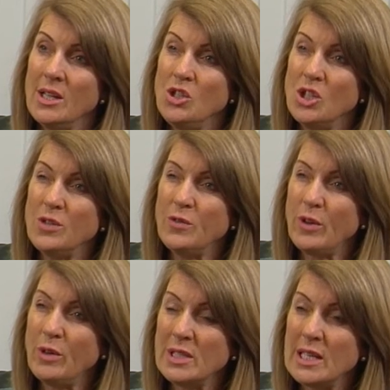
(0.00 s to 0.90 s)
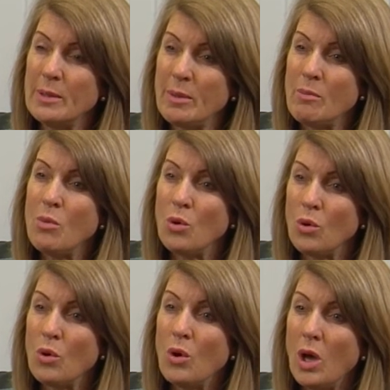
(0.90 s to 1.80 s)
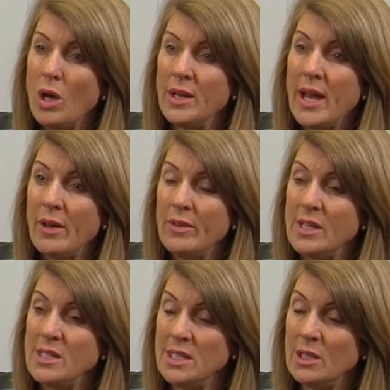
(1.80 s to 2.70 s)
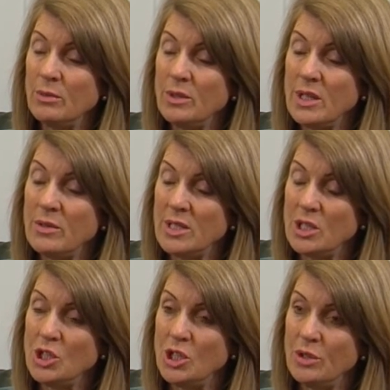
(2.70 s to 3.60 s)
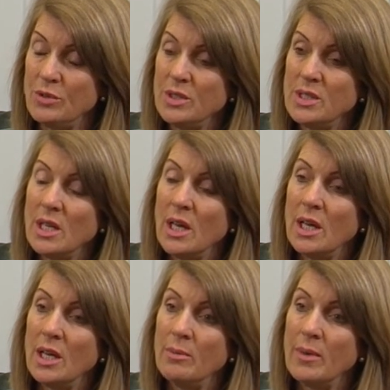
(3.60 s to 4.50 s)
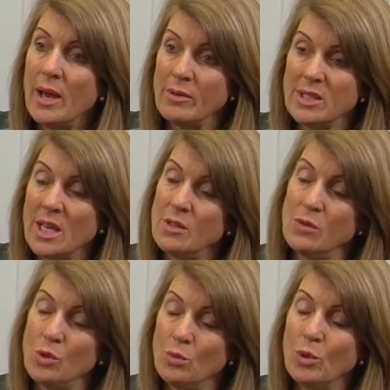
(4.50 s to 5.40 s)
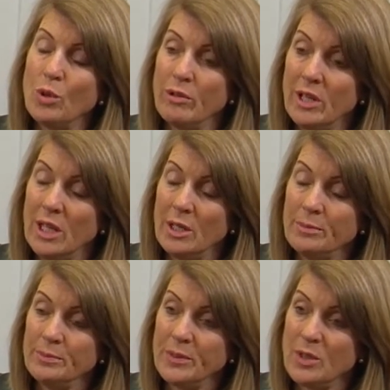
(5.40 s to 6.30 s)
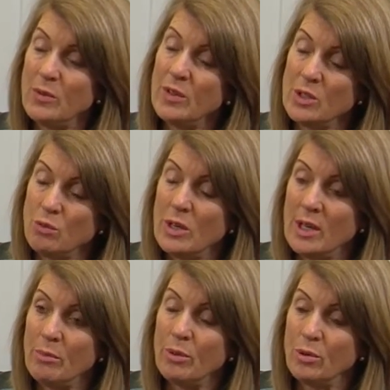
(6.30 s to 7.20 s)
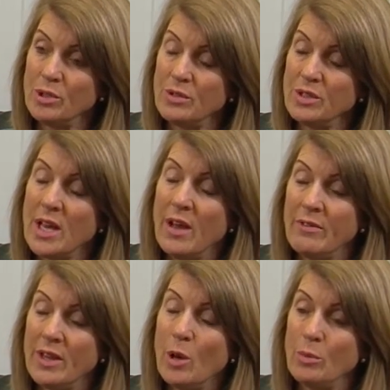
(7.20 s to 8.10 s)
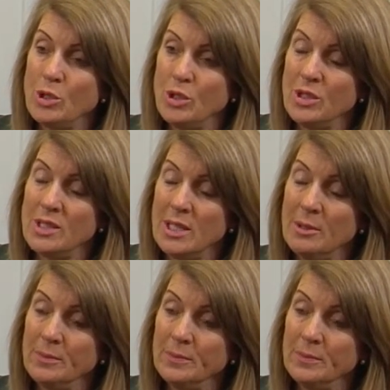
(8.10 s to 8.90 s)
just focus a little bit more on how they deal with those issues um, outside of the normal curriculum because we feel it's really important to have that opportunity.